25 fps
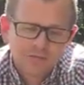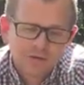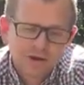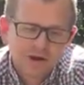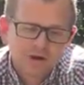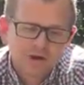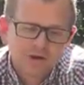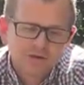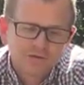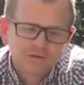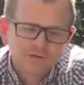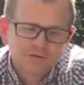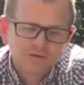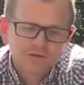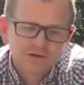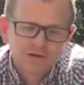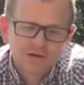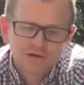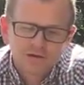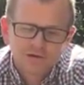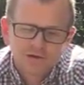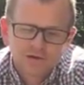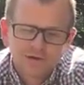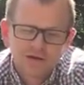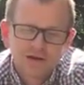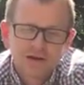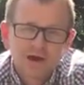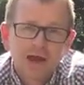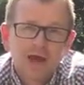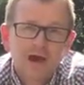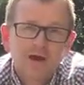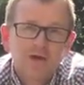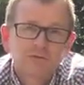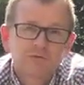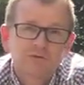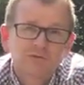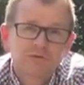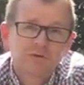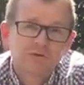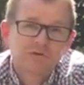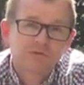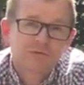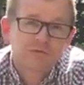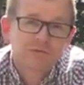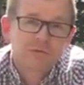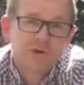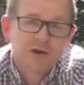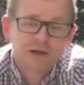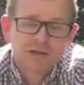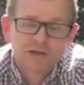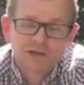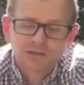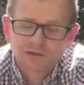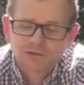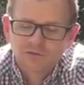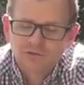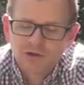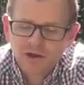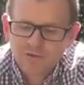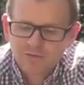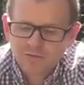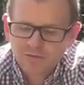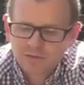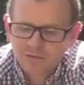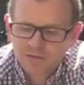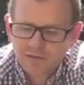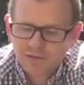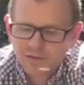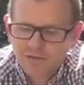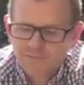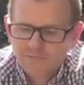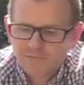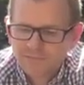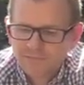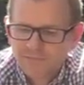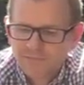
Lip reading: plants and how children might interact with that.